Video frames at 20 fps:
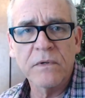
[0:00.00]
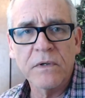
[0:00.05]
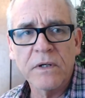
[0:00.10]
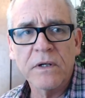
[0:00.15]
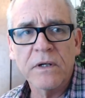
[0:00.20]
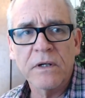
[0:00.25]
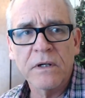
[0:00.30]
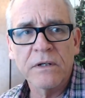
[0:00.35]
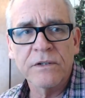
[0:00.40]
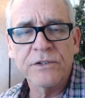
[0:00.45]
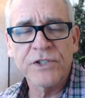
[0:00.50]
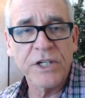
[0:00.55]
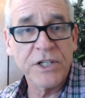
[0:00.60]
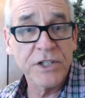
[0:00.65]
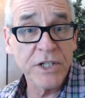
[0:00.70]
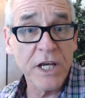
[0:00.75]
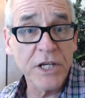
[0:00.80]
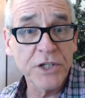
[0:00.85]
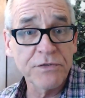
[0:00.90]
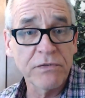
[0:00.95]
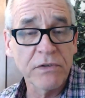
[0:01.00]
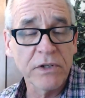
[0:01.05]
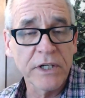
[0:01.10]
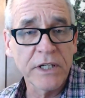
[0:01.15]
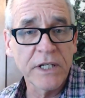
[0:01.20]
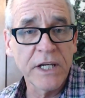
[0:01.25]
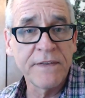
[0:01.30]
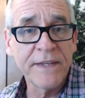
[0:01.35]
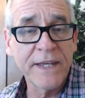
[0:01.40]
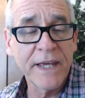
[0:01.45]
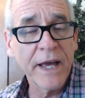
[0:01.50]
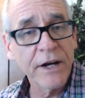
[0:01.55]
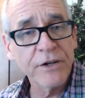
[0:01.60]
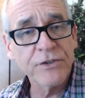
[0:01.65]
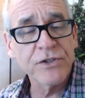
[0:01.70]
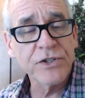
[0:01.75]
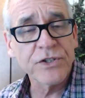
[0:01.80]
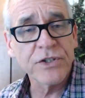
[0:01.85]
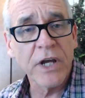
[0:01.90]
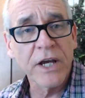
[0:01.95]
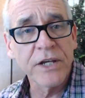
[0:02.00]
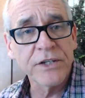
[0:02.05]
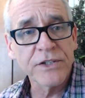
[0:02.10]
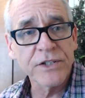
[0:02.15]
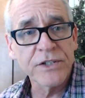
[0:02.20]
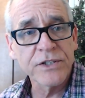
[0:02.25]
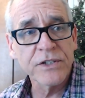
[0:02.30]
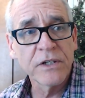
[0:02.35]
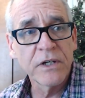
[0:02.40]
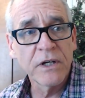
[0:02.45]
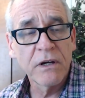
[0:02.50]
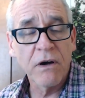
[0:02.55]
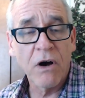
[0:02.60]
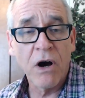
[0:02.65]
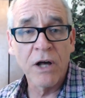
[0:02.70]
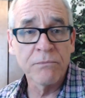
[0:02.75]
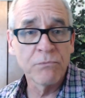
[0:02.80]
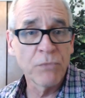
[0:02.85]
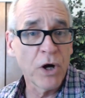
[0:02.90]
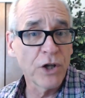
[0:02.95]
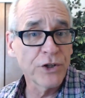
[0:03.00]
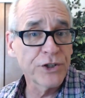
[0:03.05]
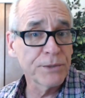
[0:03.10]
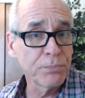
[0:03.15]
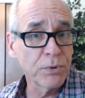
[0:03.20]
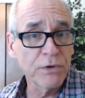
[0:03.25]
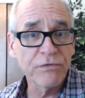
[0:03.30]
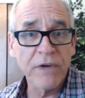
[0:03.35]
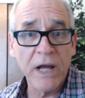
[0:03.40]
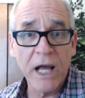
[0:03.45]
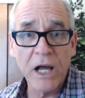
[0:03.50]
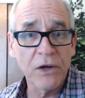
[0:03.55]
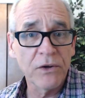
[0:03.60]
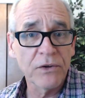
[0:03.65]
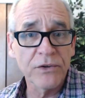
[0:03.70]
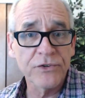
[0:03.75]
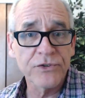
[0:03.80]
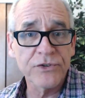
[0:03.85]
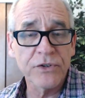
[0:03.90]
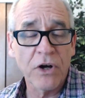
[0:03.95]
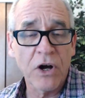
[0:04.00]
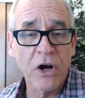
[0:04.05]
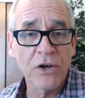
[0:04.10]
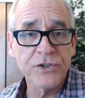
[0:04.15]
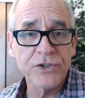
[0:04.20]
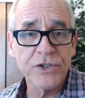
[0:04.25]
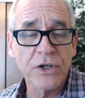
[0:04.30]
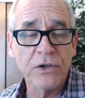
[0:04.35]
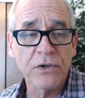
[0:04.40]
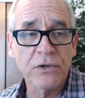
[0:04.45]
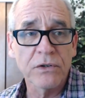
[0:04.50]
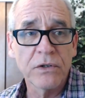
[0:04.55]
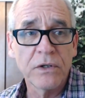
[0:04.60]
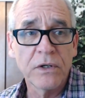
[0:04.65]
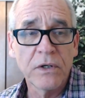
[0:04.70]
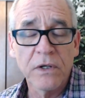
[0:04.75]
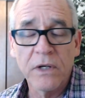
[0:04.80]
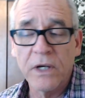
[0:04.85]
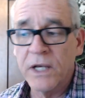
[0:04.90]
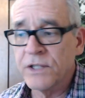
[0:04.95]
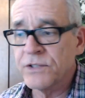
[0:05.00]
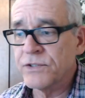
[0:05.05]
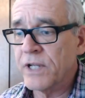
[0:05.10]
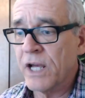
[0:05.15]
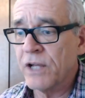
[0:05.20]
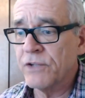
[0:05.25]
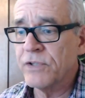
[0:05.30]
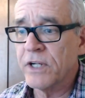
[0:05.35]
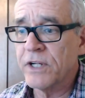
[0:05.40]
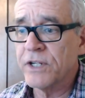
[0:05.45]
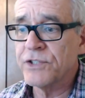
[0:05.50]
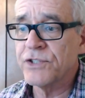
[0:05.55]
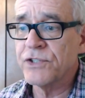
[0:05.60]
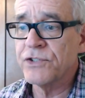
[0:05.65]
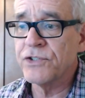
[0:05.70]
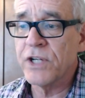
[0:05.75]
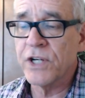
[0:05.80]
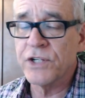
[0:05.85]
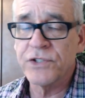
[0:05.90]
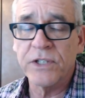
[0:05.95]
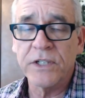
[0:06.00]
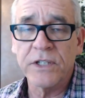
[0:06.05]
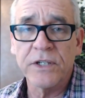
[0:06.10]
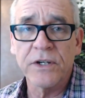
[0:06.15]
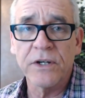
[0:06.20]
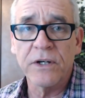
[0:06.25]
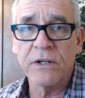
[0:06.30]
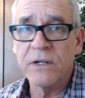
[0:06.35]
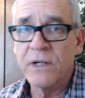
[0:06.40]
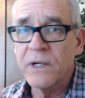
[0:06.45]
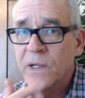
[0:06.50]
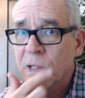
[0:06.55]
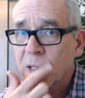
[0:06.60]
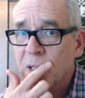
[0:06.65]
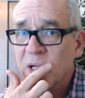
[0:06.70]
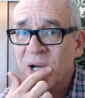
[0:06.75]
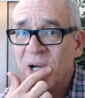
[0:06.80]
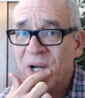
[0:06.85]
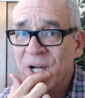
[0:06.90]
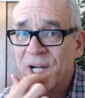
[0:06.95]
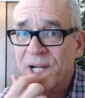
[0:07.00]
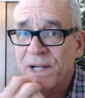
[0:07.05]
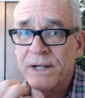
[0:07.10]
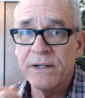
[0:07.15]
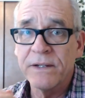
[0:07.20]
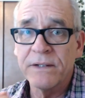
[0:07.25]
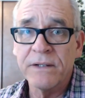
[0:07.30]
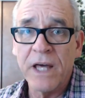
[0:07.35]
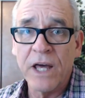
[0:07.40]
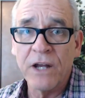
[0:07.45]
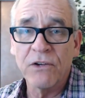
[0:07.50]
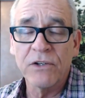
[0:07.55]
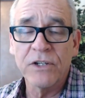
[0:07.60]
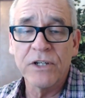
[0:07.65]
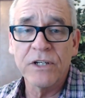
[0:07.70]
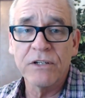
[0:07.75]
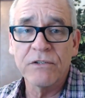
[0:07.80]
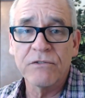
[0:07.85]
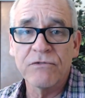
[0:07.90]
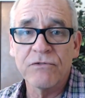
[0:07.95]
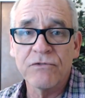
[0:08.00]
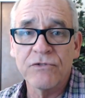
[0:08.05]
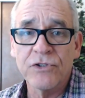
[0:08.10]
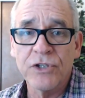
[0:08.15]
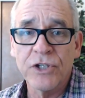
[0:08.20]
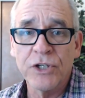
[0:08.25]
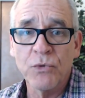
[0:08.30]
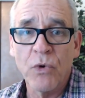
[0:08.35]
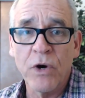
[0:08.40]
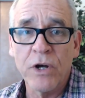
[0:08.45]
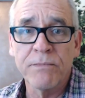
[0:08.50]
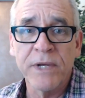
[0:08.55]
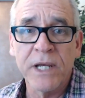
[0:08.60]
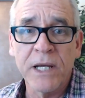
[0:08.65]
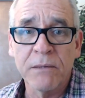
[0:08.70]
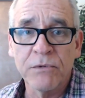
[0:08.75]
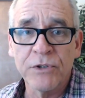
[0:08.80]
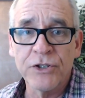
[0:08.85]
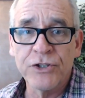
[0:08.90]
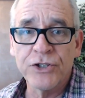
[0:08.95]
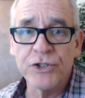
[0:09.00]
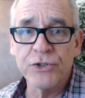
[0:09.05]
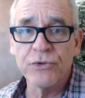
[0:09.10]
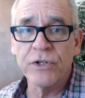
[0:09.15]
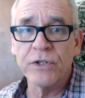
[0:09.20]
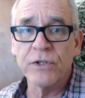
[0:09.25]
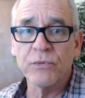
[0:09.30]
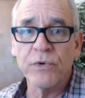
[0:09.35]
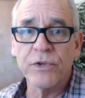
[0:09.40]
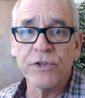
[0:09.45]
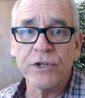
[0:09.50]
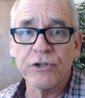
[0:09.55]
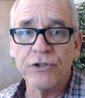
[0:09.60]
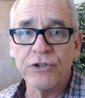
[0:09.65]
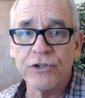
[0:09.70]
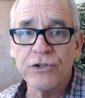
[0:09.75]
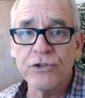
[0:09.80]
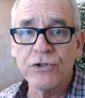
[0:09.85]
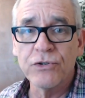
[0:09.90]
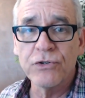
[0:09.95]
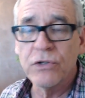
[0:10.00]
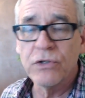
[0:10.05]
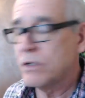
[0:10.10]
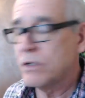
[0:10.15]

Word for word: successfully in the exercises on multiple vowels also. As Altug is suggesting here, uh, not only do you want to be able to do it with a goo,